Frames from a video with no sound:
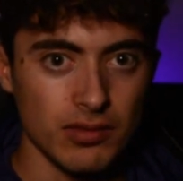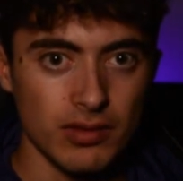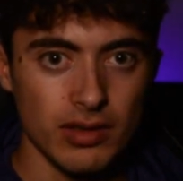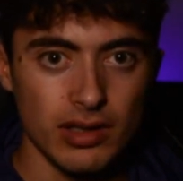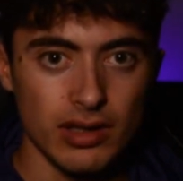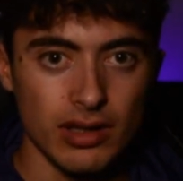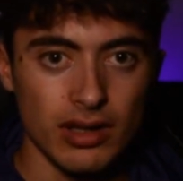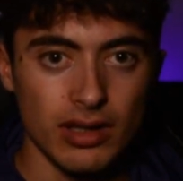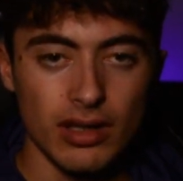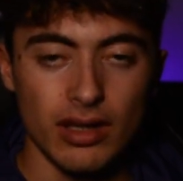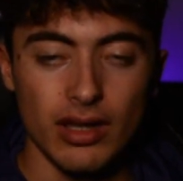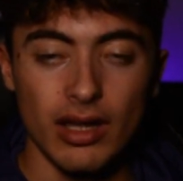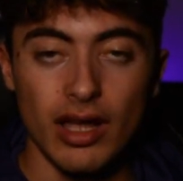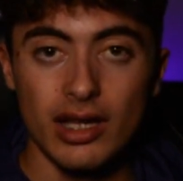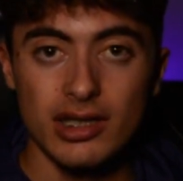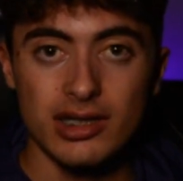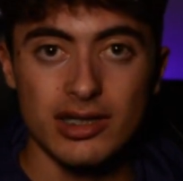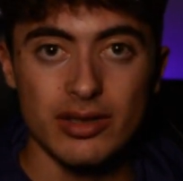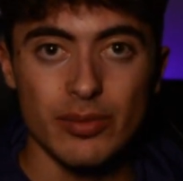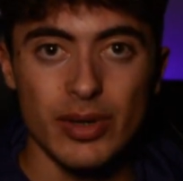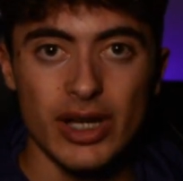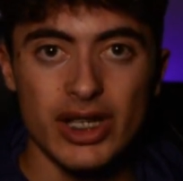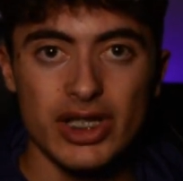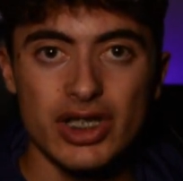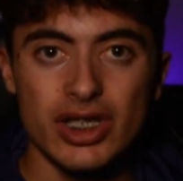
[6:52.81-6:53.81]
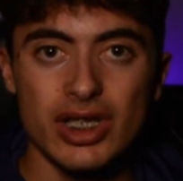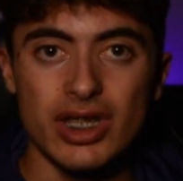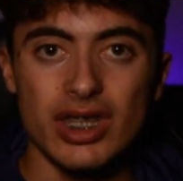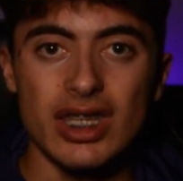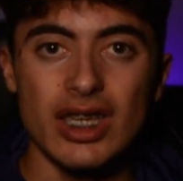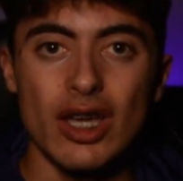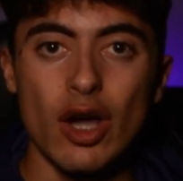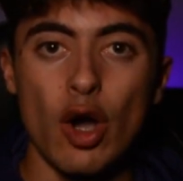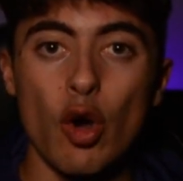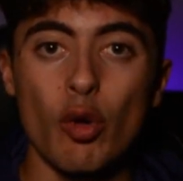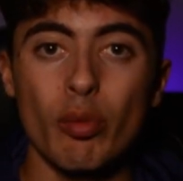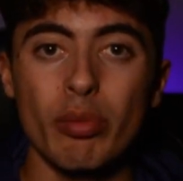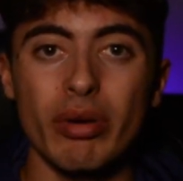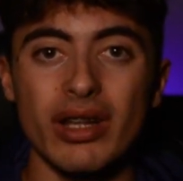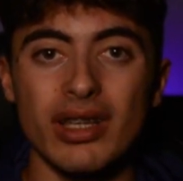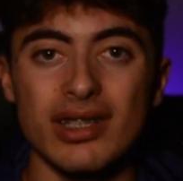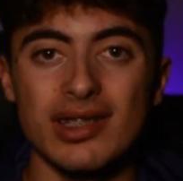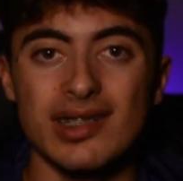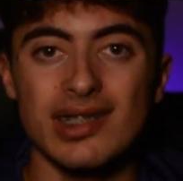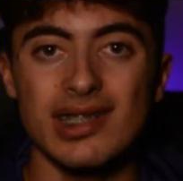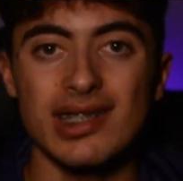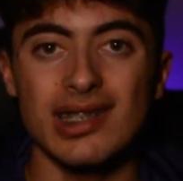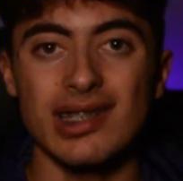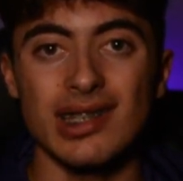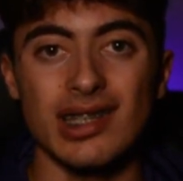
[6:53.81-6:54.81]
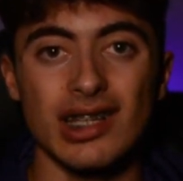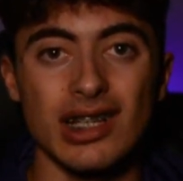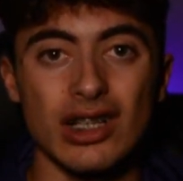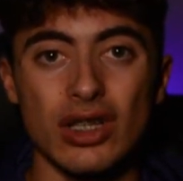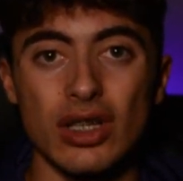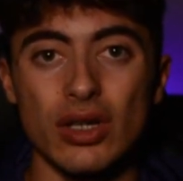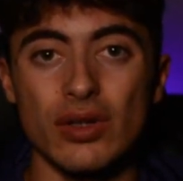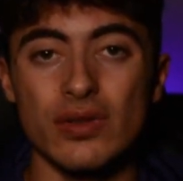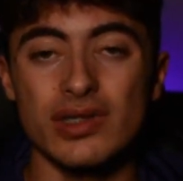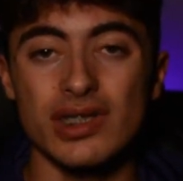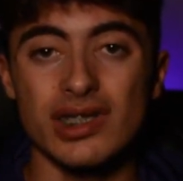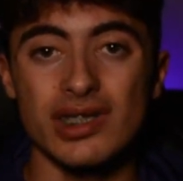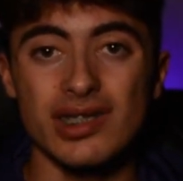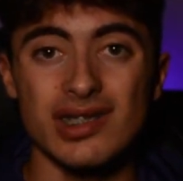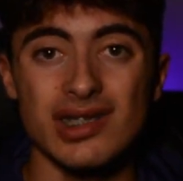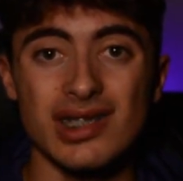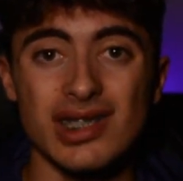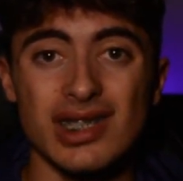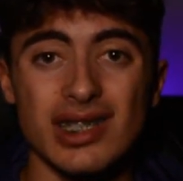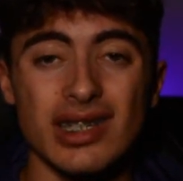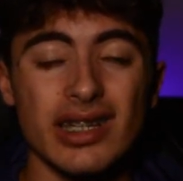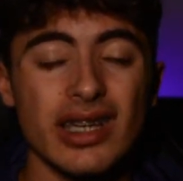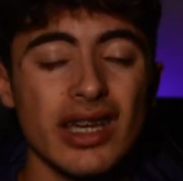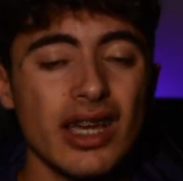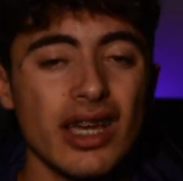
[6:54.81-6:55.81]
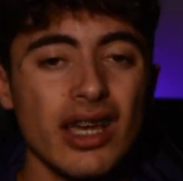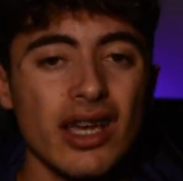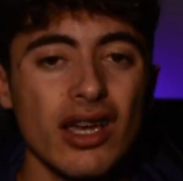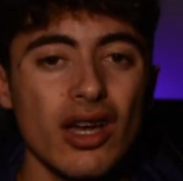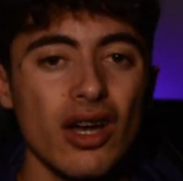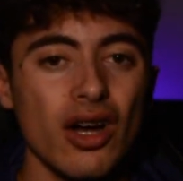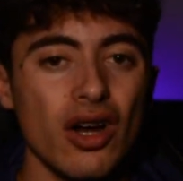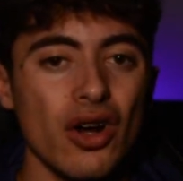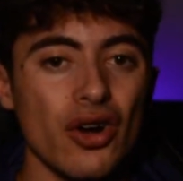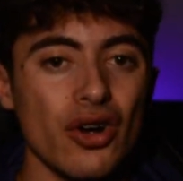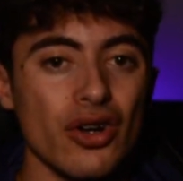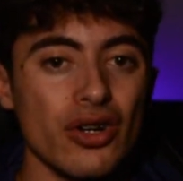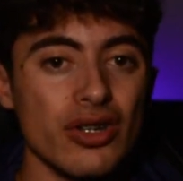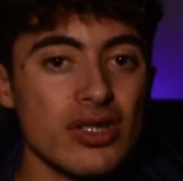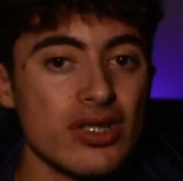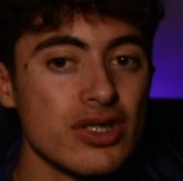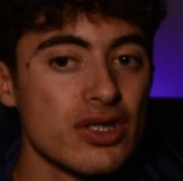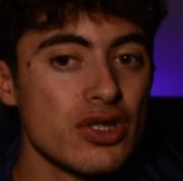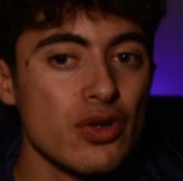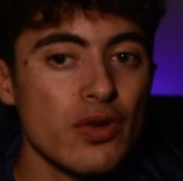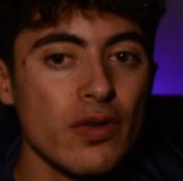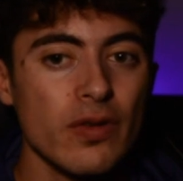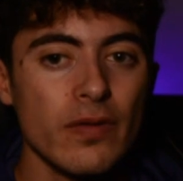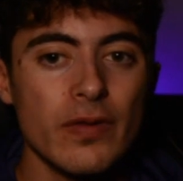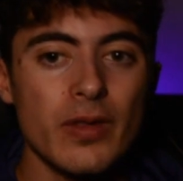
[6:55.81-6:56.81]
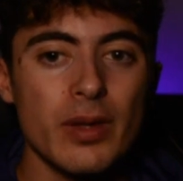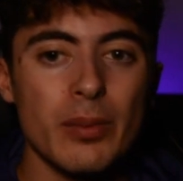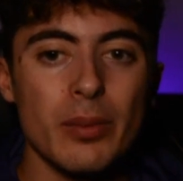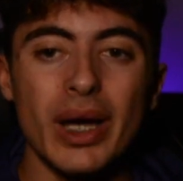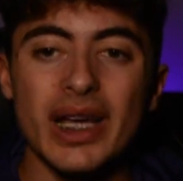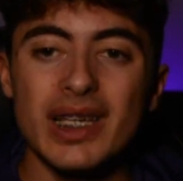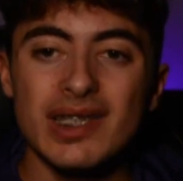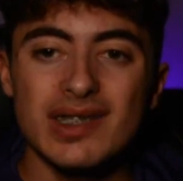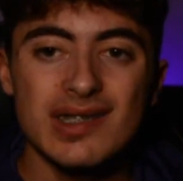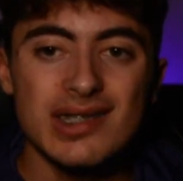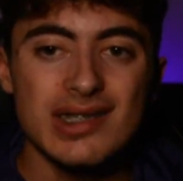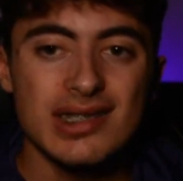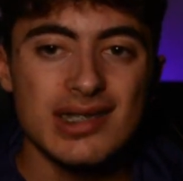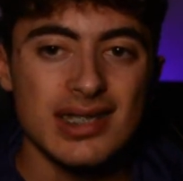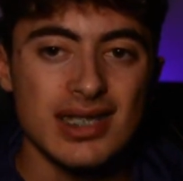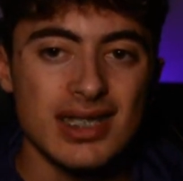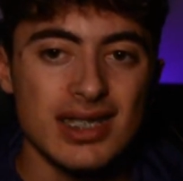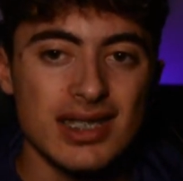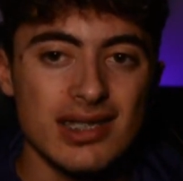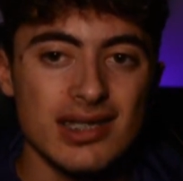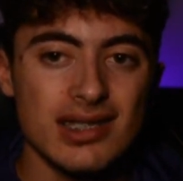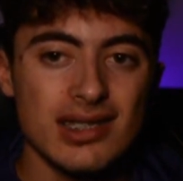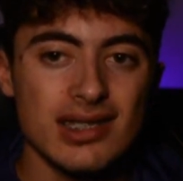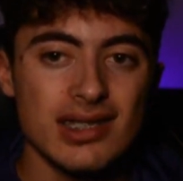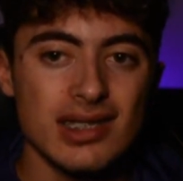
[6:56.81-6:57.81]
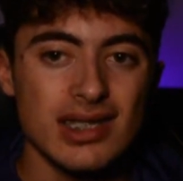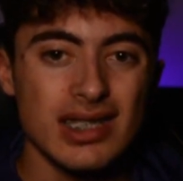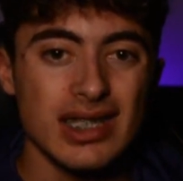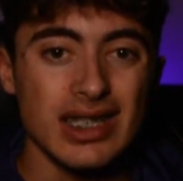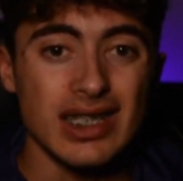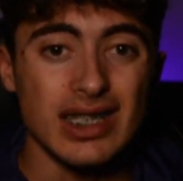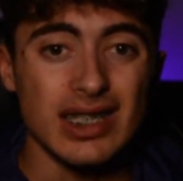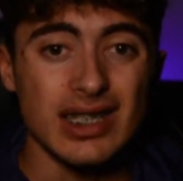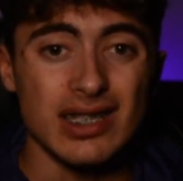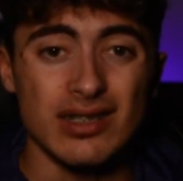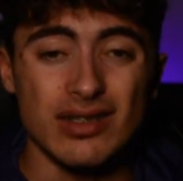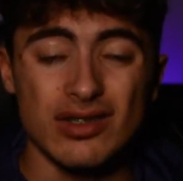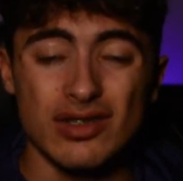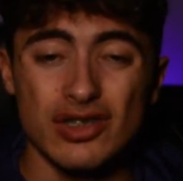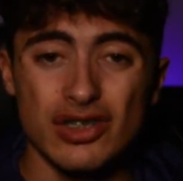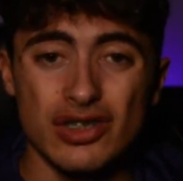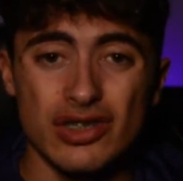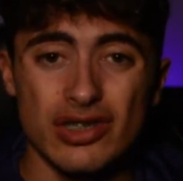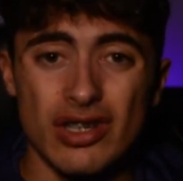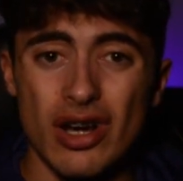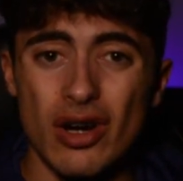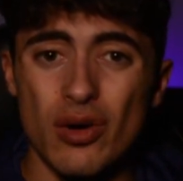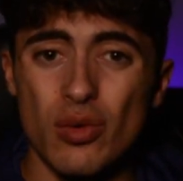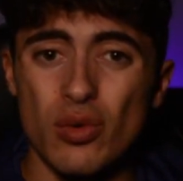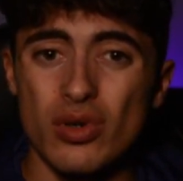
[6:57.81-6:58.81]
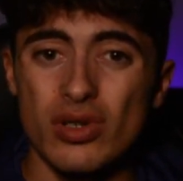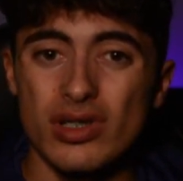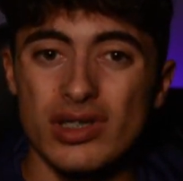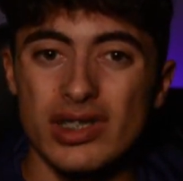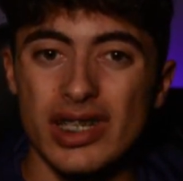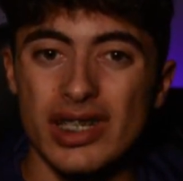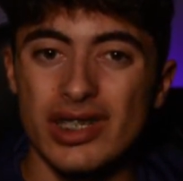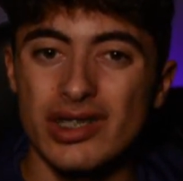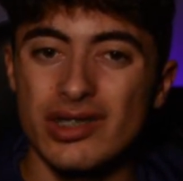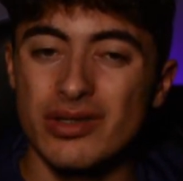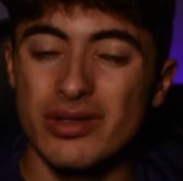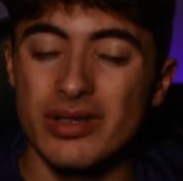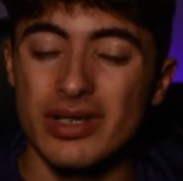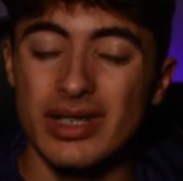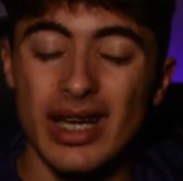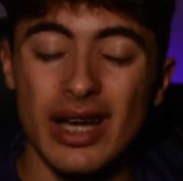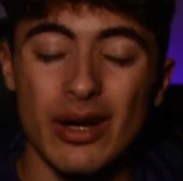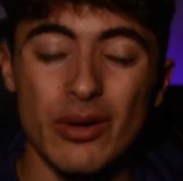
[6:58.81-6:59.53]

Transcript: not to mention the opening scene and the closing scene, are two of the best scenes in Star Wars history.